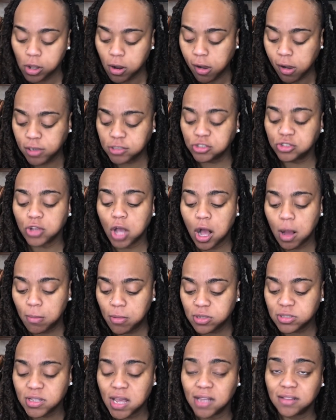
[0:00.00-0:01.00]
it's
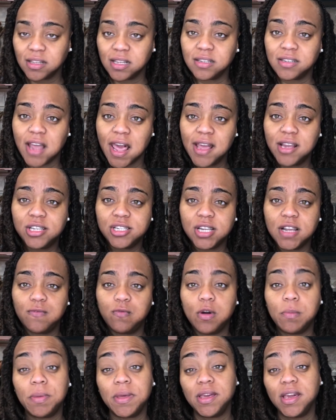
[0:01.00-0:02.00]
almost like the day shift
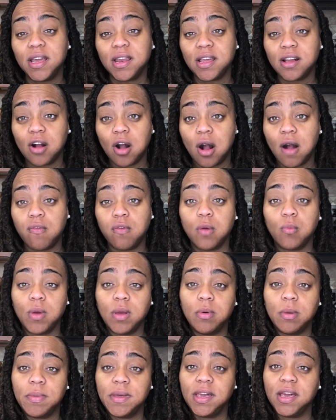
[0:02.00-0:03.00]
would be getting off and we
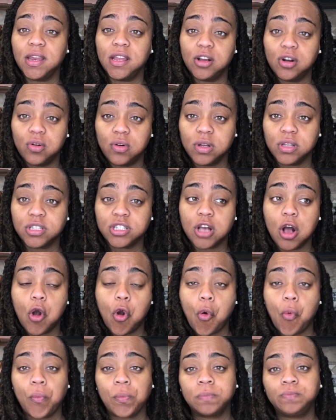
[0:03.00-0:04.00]
would be getting on.
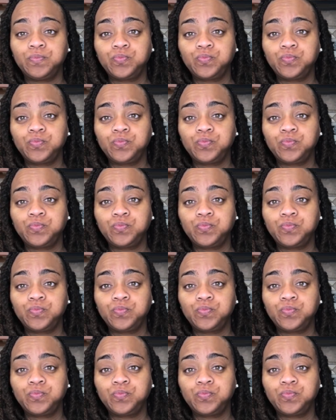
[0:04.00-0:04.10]
So